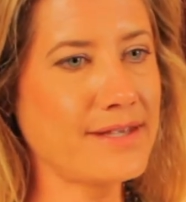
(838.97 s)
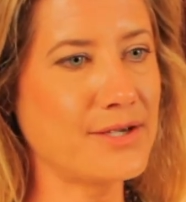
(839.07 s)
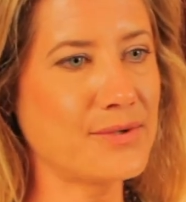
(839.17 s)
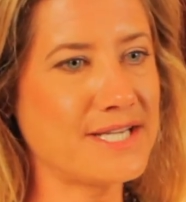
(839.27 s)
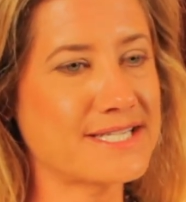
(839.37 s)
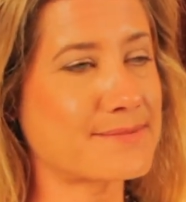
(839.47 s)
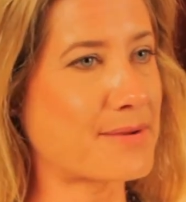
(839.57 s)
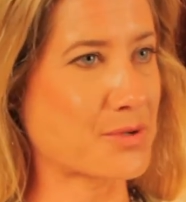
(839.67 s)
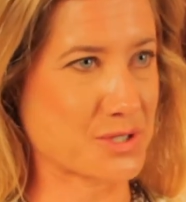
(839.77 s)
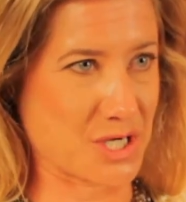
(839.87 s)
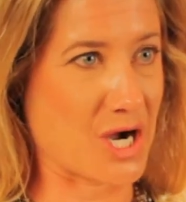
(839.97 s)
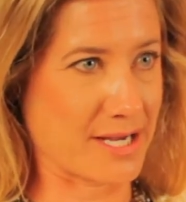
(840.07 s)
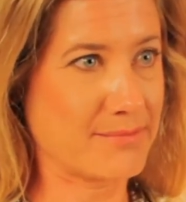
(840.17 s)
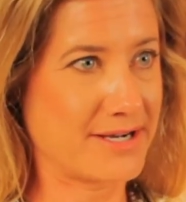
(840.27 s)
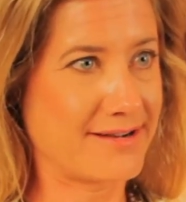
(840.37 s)
you need to spend more
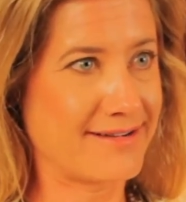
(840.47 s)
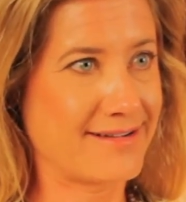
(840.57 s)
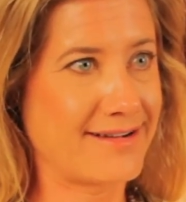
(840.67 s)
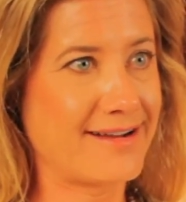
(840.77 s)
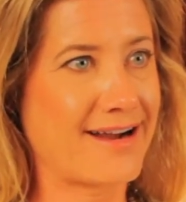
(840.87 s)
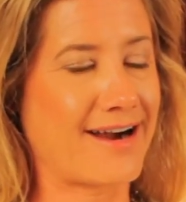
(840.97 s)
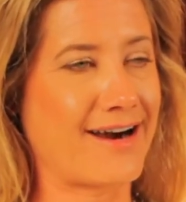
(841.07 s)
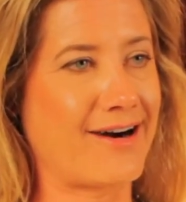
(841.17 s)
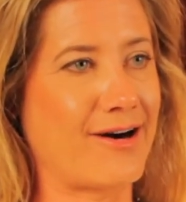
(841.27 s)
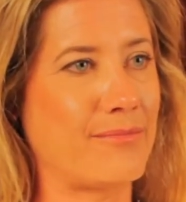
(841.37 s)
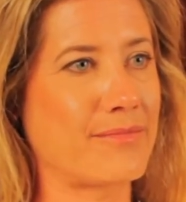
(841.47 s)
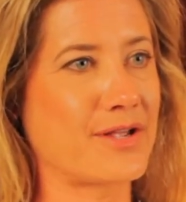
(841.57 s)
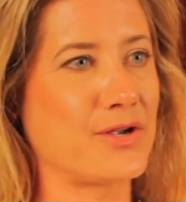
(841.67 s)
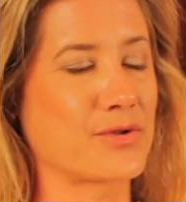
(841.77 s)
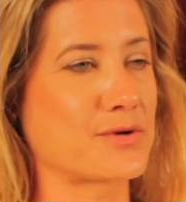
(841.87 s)
time,
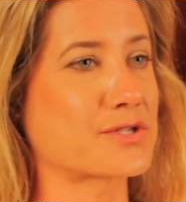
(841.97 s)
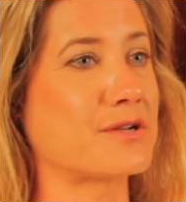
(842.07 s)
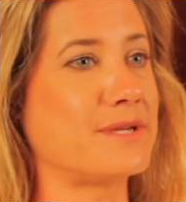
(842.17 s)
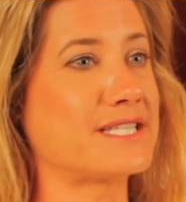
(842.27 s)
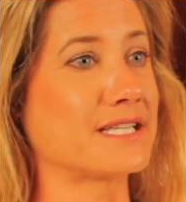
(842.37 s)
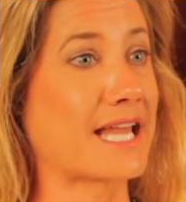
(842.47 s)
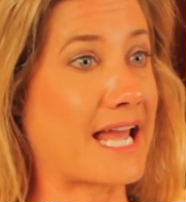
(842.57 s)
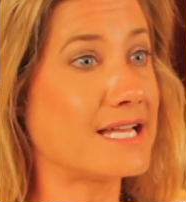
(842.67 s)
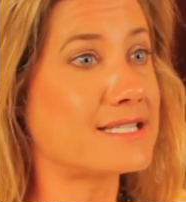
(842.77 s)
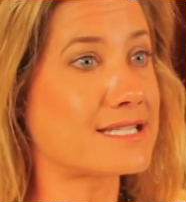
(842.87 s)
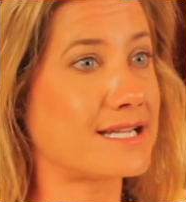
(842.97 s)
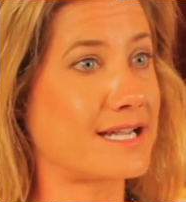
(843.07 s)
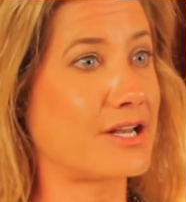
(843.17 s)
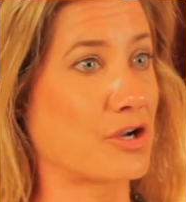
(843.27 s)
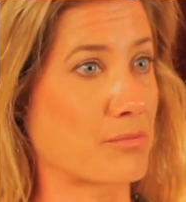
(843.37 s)
there's going to be delays
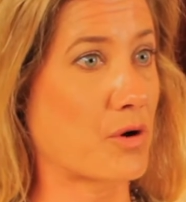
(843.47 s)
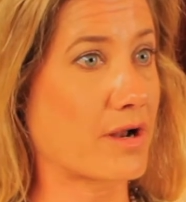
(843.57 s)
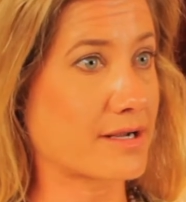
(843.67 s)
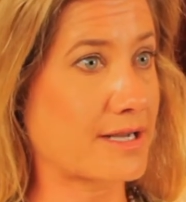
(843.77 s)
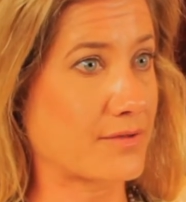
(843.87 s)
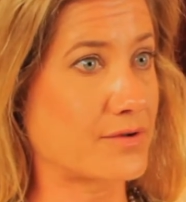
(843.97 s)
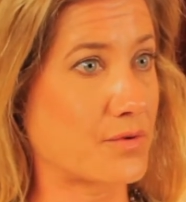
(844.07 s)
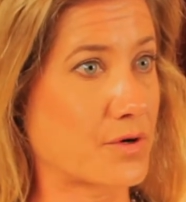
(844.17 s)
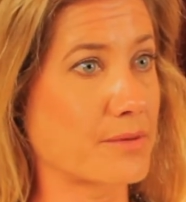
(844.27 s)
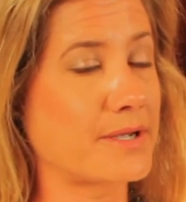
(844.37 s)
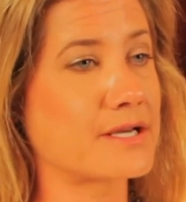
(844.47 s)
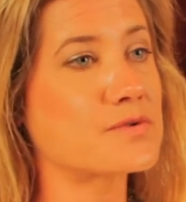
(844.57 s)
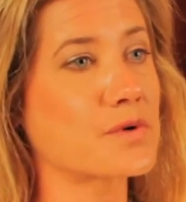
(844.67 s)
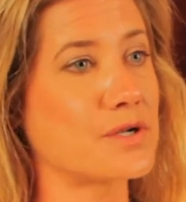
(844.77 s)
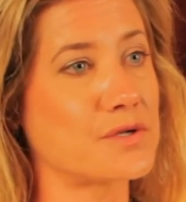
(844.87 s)
in getting product out the door
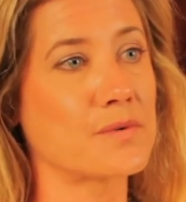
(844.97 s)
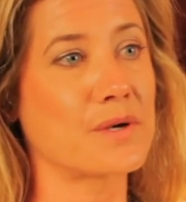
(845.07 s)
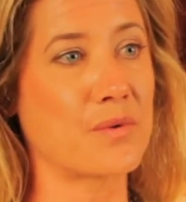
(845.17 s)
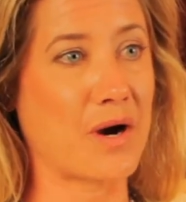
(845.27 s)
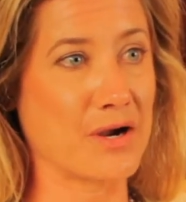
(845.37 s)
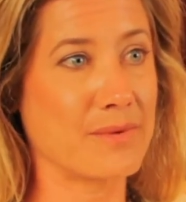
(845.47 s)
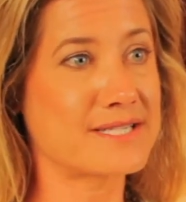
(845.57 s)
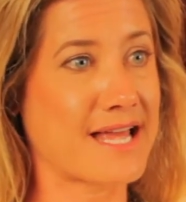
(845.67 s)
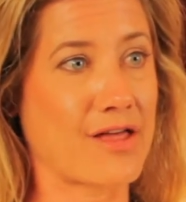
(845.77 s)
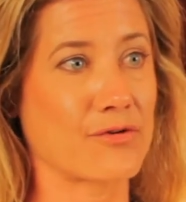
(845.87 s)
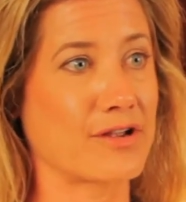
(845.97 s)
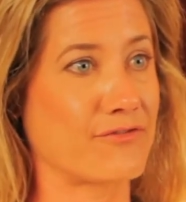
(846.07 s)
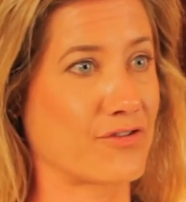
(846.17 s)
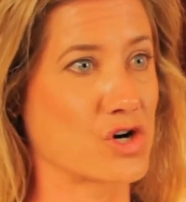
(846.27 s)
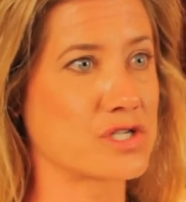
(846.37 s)
because we're going to do requirements
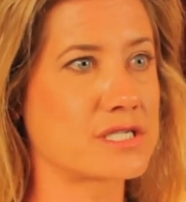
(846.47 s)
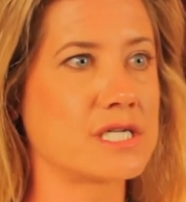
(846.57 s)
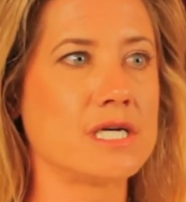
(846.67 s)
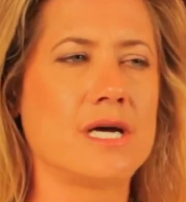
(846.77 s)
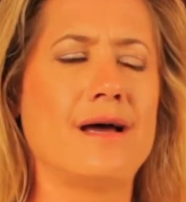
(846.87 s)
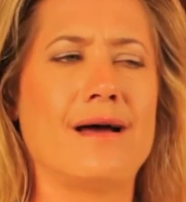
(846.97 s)
gathering first.